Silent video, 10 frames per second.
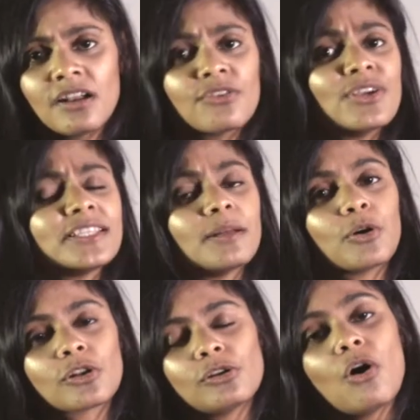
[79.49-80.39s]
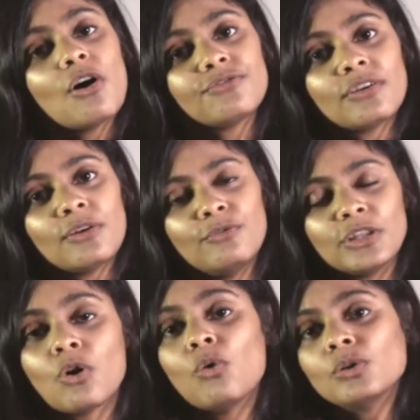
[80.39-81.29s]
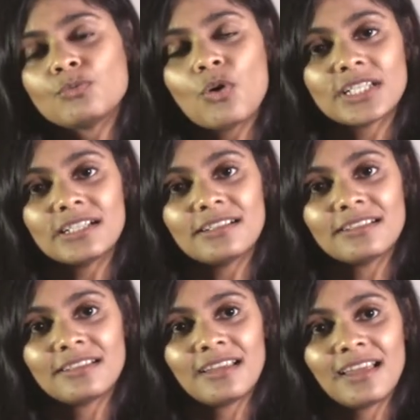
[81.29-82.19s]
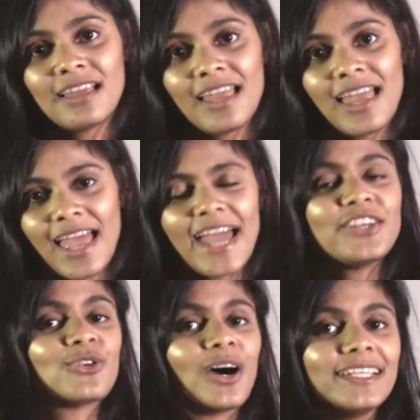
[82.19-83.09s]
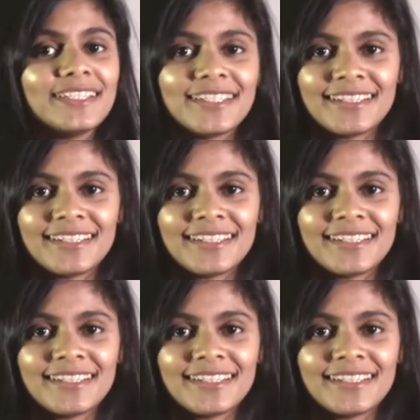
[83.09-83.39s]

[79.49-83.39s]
rinse the bottle off with cold water and dry it.